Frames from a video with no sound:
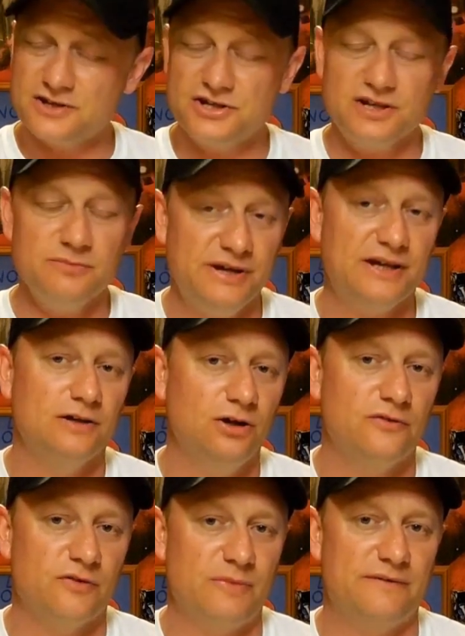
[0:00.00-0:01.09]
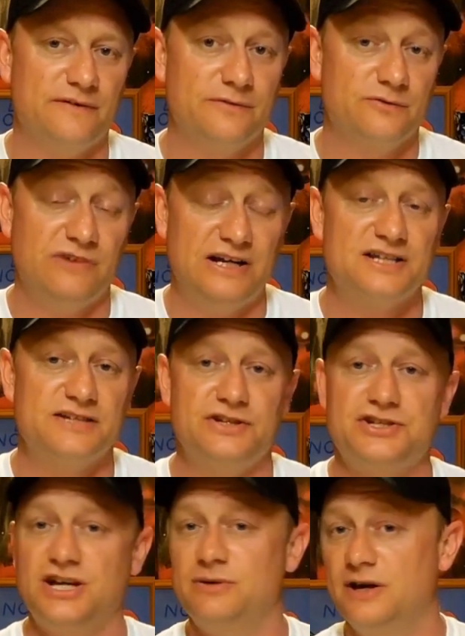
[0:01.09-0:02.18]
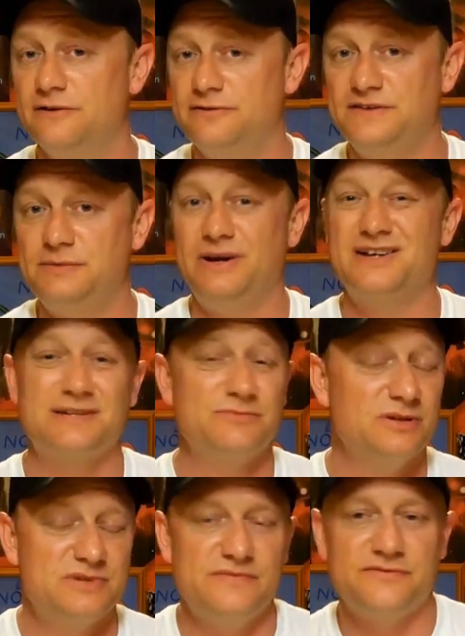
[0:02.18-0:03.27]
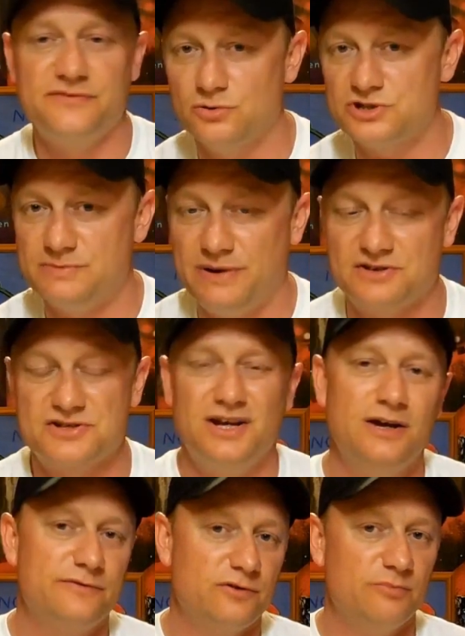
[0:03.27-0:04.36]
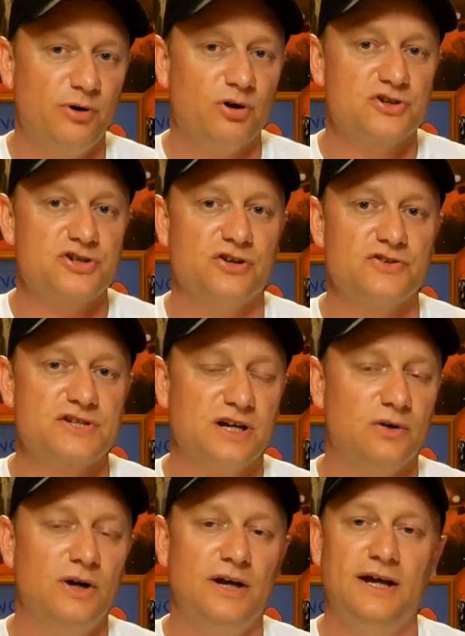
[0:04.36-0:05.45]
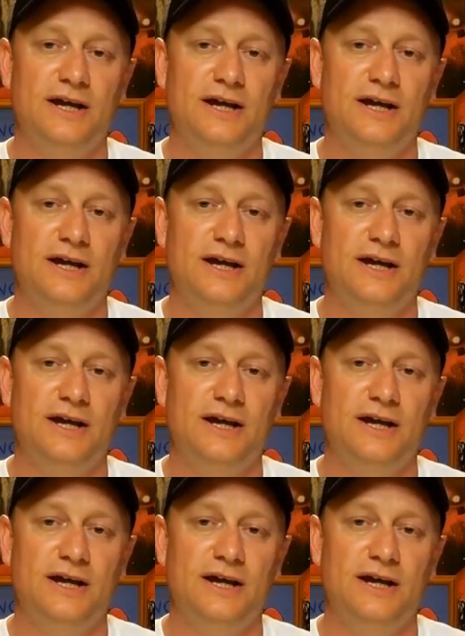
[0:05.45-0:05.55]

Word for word: So you can pick a lot of them up for relatively cheap, fifty pounds, sometimes even forty pounds for a boxed console.